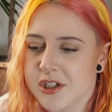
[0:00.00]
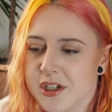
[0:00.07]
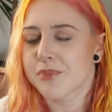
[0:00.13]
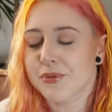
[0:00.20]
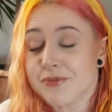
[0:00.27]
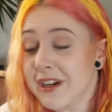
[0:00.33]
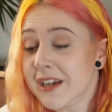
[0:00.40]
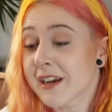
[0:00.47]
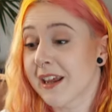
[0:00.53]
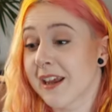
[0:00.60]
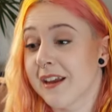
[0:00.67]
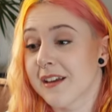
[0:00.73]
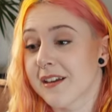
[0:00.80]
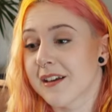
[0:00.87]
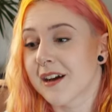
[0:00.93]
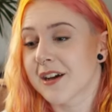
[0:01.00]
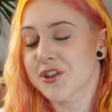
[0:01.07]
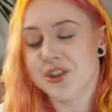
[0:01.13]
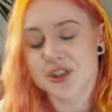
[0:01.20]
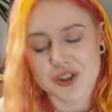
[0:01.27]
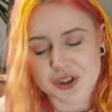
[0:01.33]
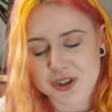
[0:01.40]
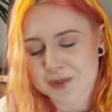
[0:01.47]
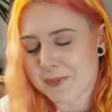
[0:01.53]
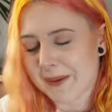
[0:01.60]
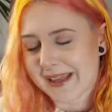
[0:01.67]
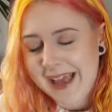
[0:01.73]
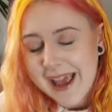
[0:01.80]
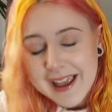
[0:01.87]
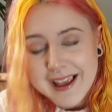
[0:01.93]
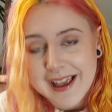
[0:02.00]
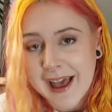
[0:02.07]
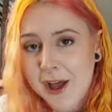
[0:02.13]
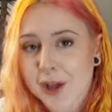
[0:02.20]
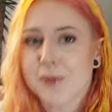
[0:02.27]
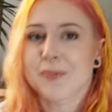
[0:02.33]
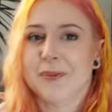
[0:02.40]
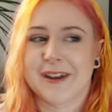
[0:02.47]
But really, I should just be getting help